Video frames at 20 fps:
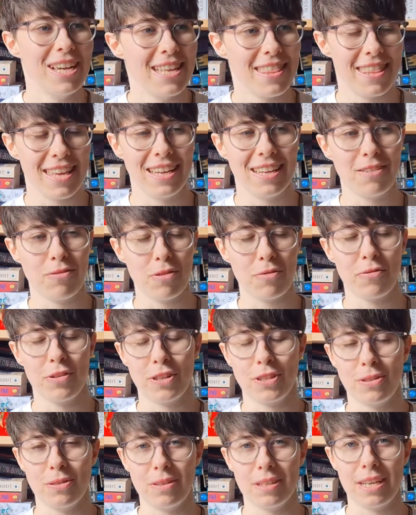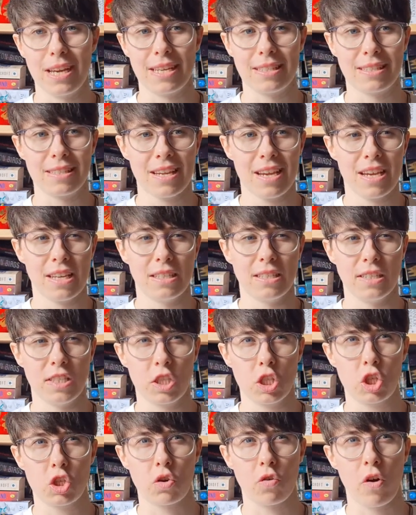They refer to it as
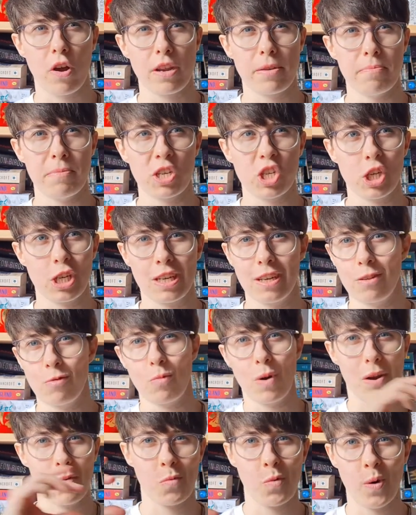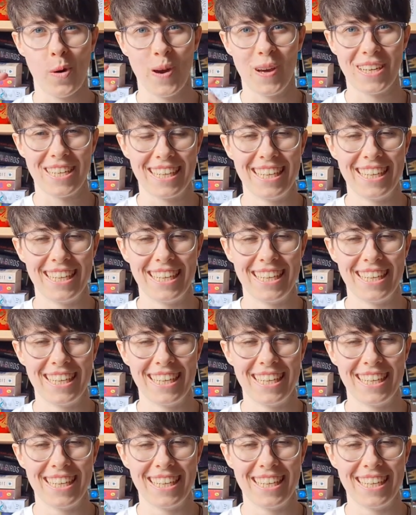Detroit, Michigan, one word.